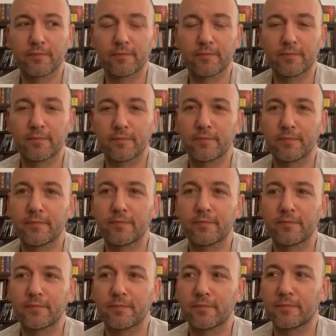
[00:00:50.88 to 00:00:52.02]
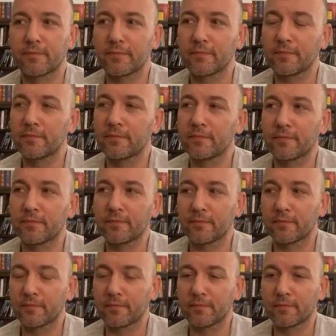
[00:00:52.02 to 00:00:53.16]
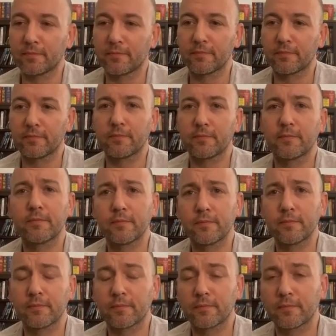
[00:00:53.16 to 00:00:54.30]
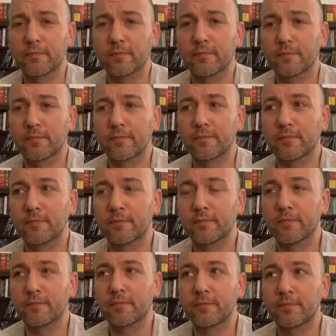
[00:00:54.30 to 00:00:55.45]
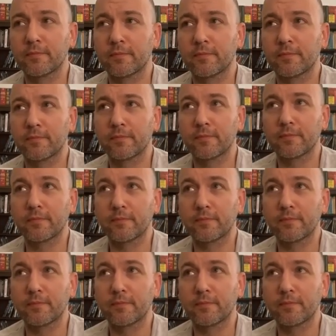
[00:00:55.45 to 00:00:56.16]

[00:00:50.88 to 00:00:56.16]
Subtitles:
(not speaking)